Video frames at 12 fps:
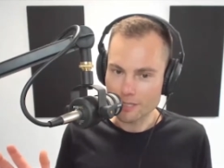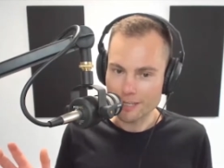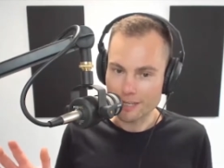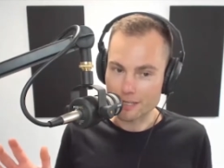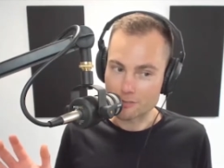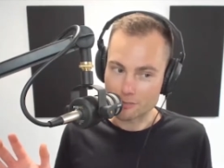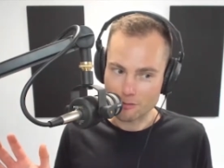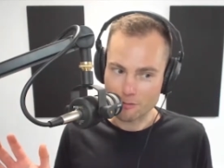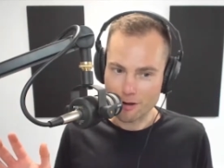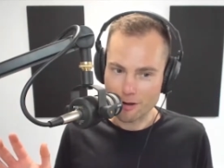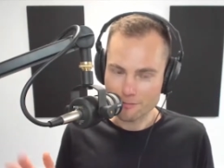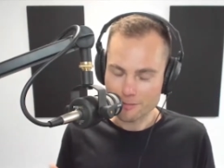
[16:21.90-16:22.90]
each
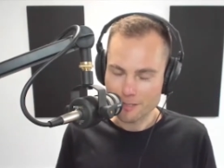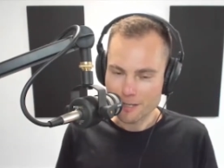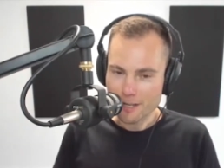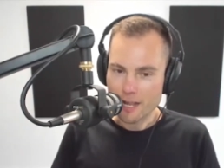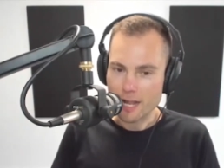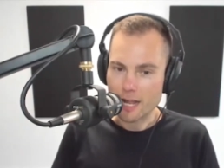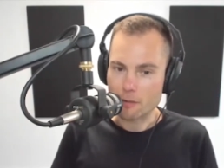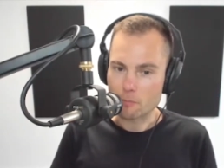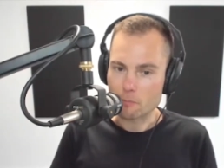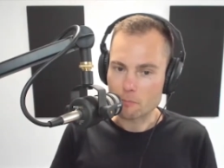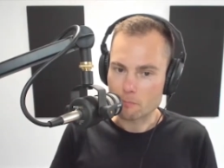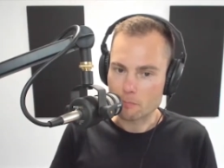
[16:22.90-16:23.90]
their own. Um, yes. Um,
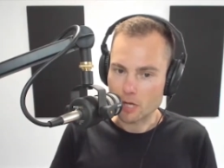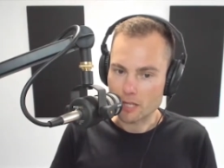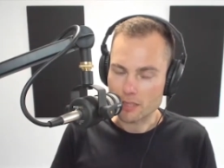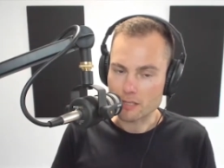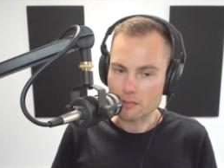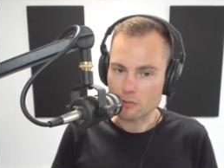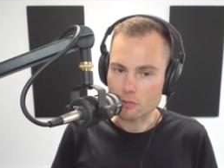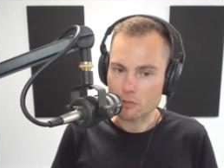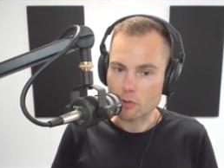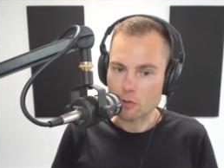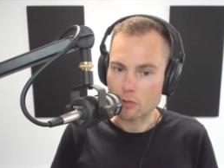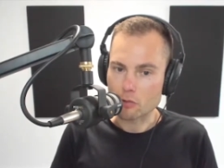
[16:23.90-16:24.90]
but I think
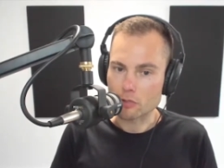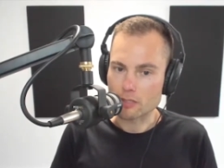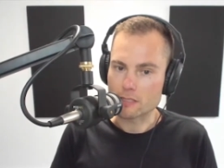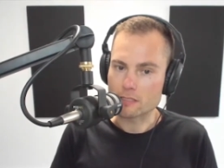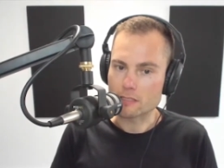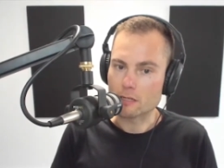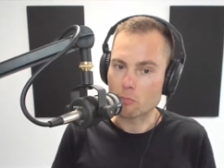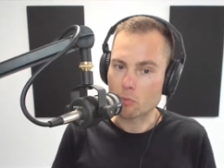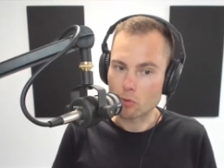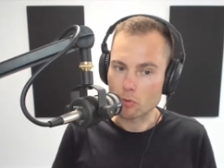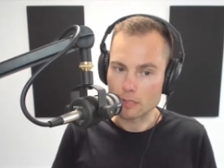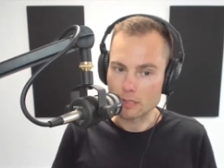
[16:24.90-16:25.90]
you've got to look at this in a
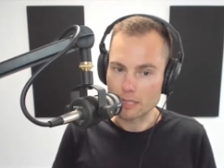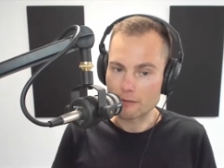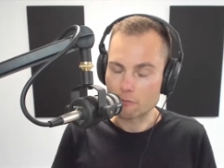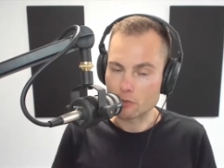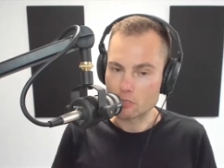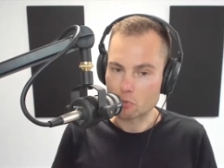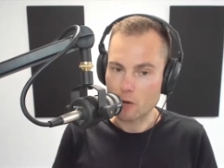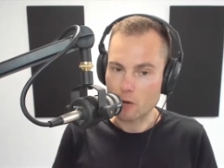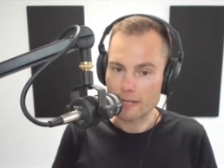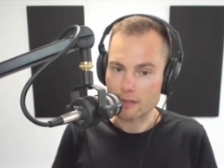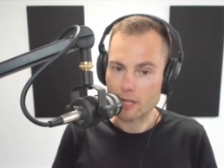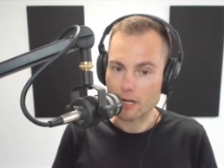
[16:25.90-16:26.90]
more leveraged
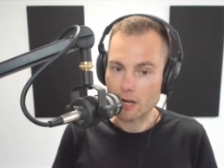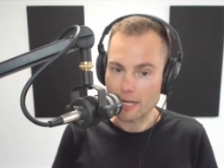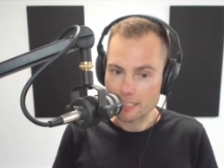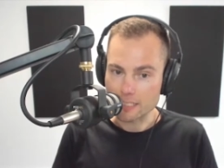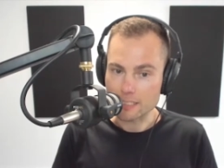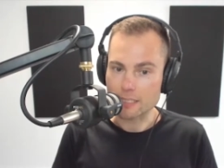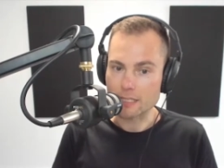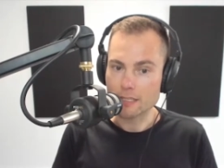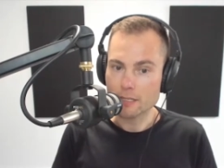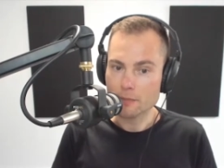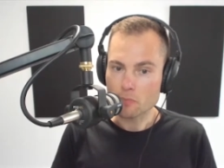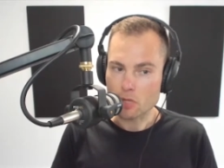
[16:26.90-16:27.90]
way. Like, ideally,
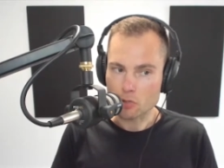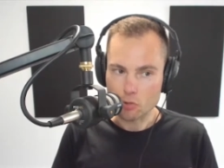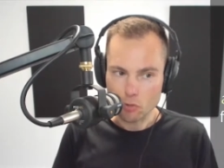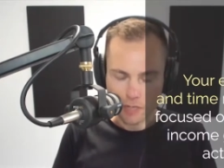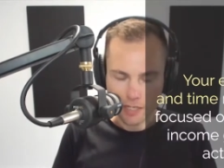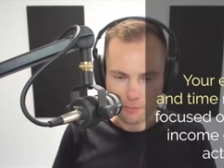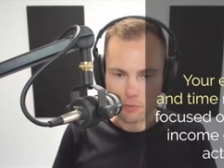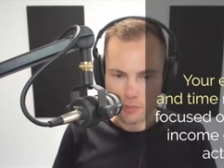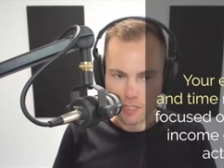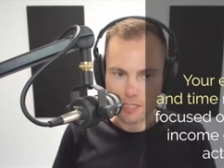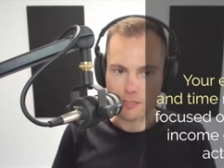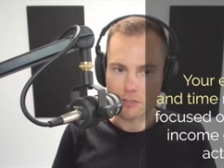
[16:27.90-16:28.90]
your
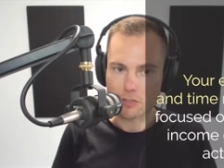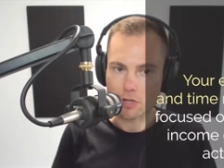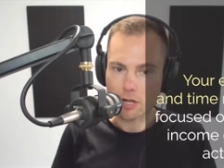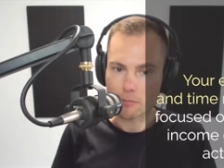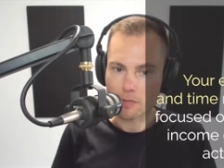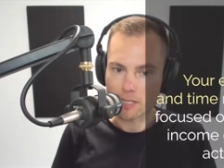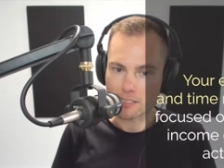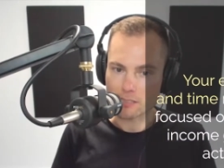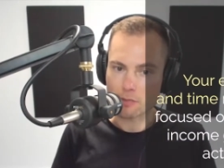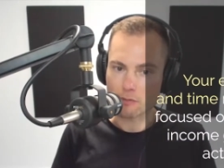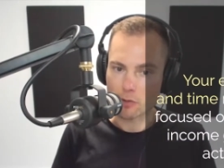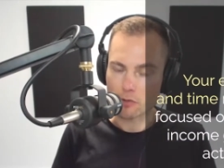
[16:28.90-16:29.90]
expertise and time needs to
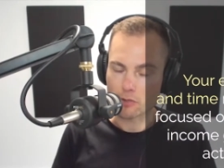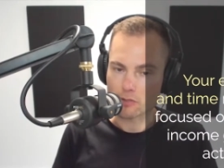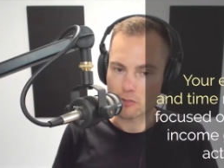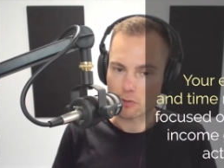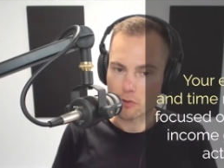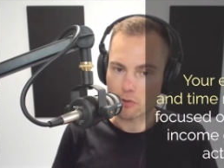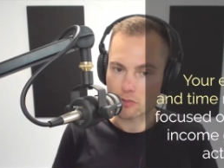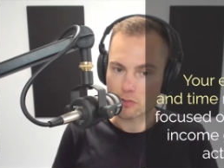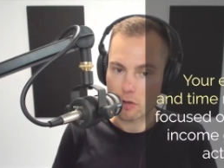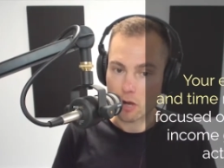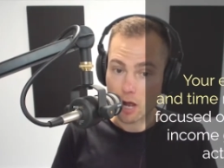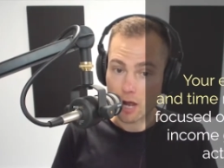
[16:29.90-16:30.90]
be focused on those
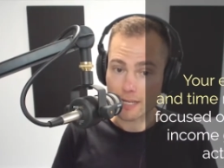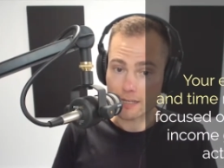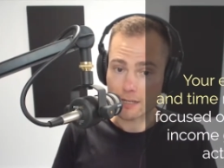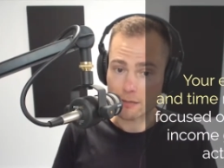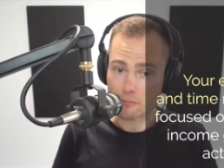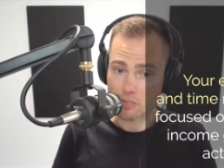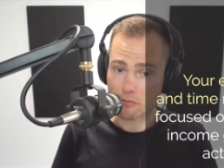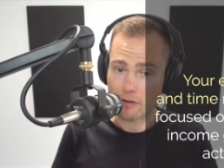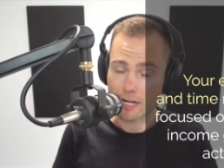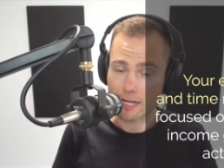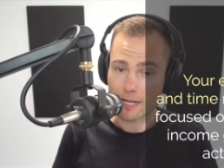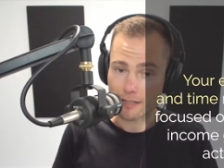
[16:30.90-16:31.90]
high income
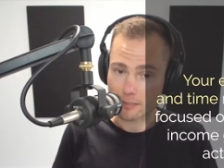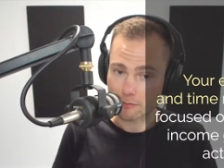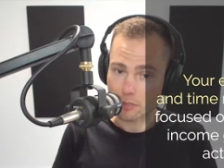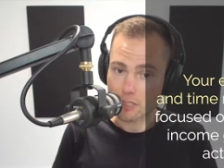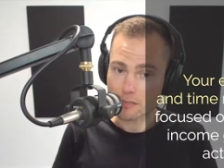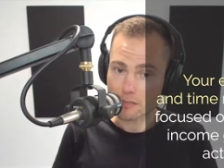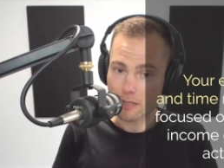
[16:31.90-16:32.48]
generating activities.